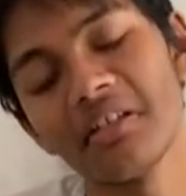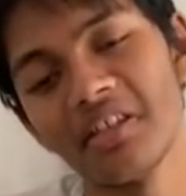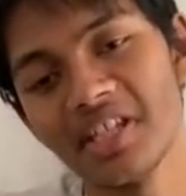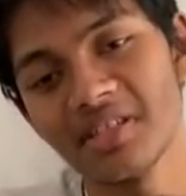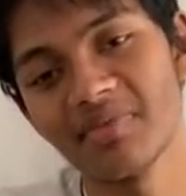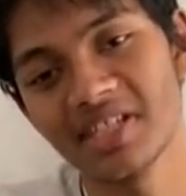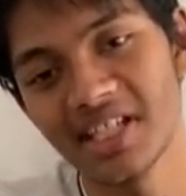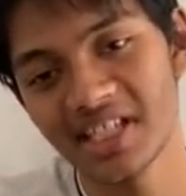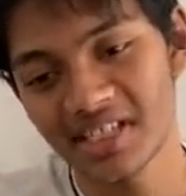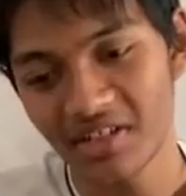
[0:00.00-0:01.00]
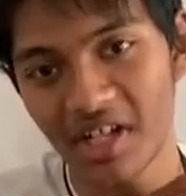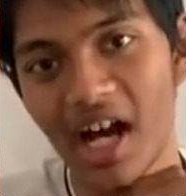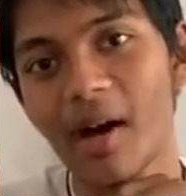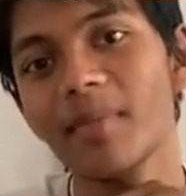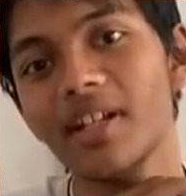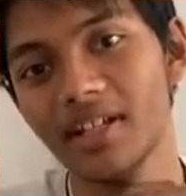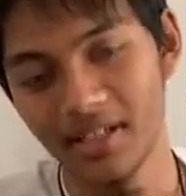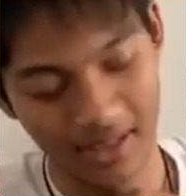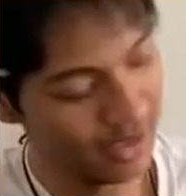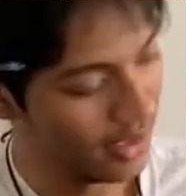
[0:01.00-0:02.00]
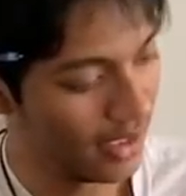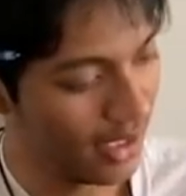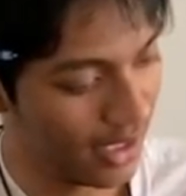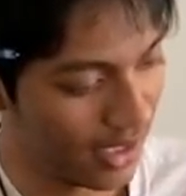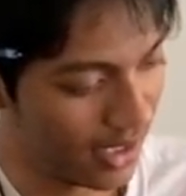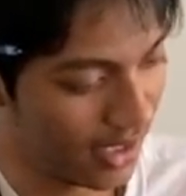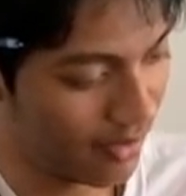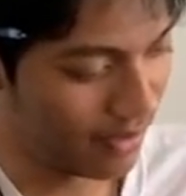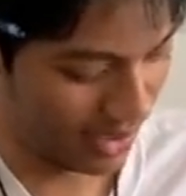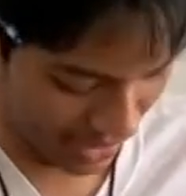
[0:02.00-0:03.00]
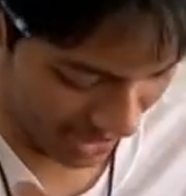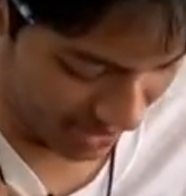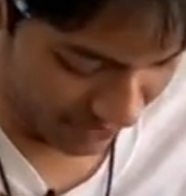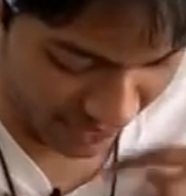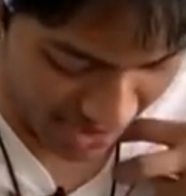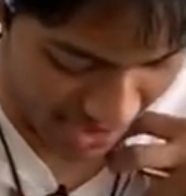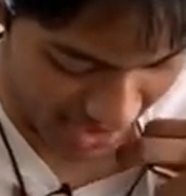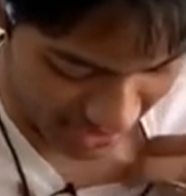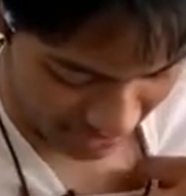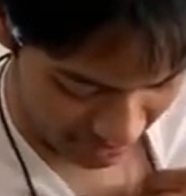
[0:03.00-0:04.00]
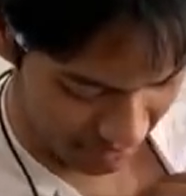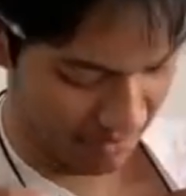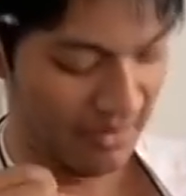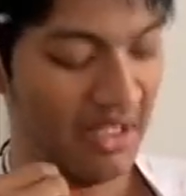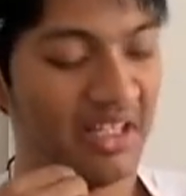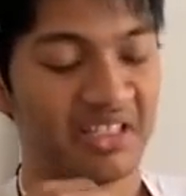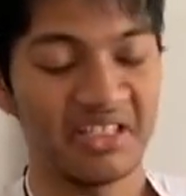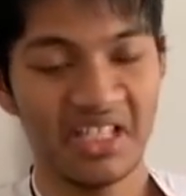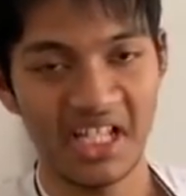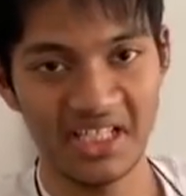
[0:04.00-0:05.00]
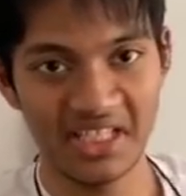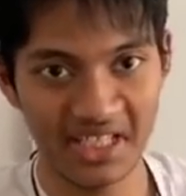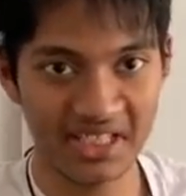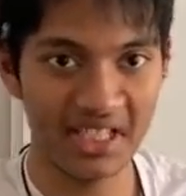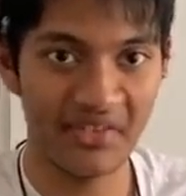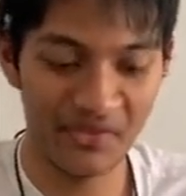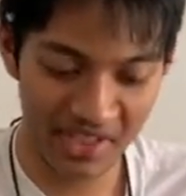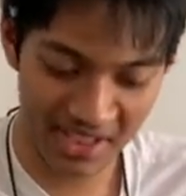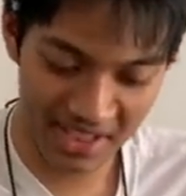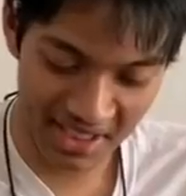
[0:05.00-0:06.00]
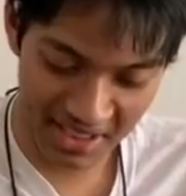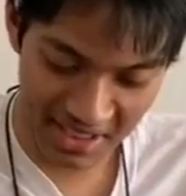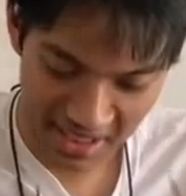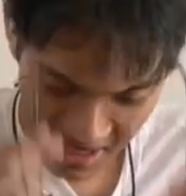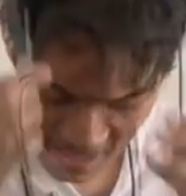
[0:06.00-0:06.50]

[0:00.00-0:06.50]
these mistakes are common, but that's fine. As a scientist and a physicist,